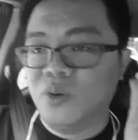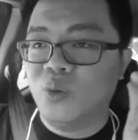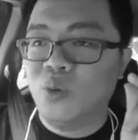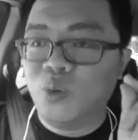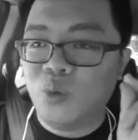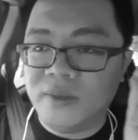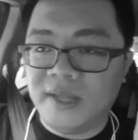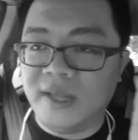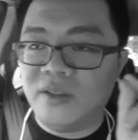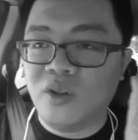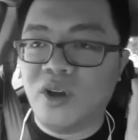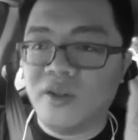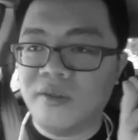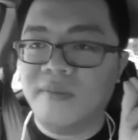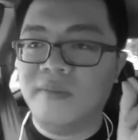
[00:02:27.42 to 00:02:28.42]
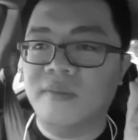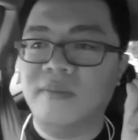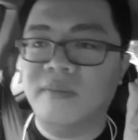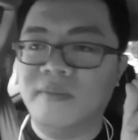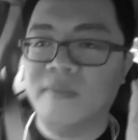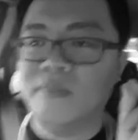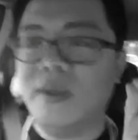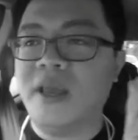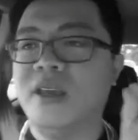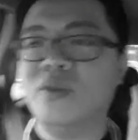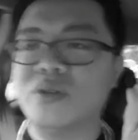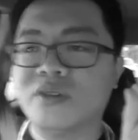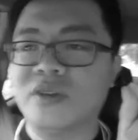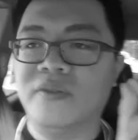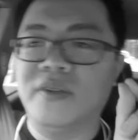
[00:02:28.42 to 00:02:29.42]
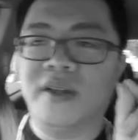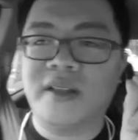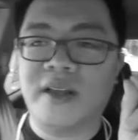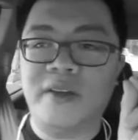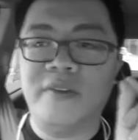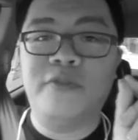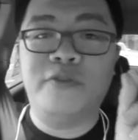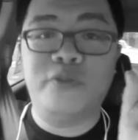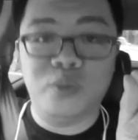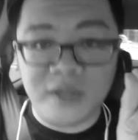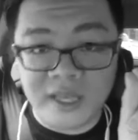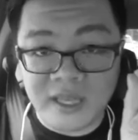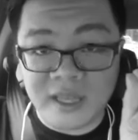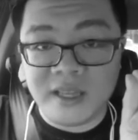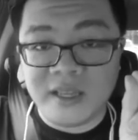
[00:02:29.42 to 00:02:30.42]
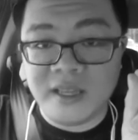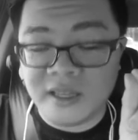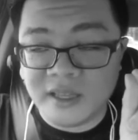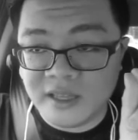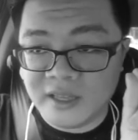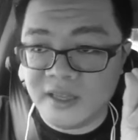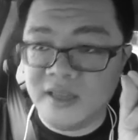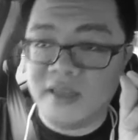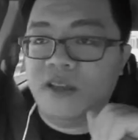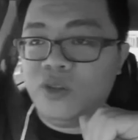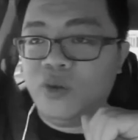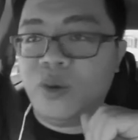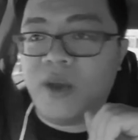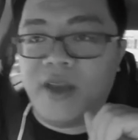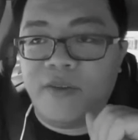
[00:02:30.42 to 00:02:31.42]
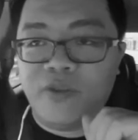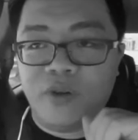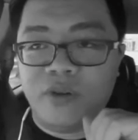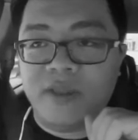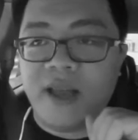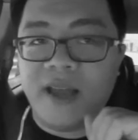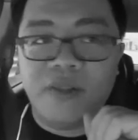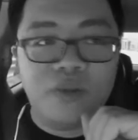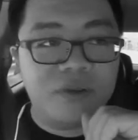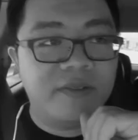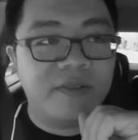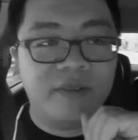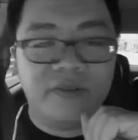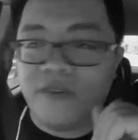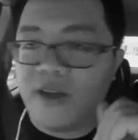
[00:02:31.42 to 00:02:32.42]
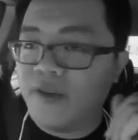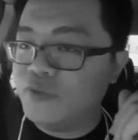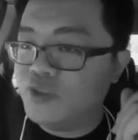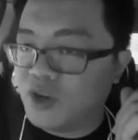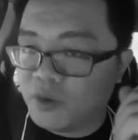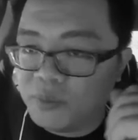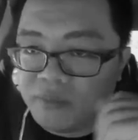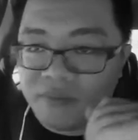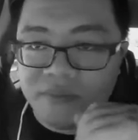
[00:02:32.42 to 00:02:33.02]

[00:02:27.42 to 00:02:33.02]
who did not make use of their time fully. You have your 9 to 5 job.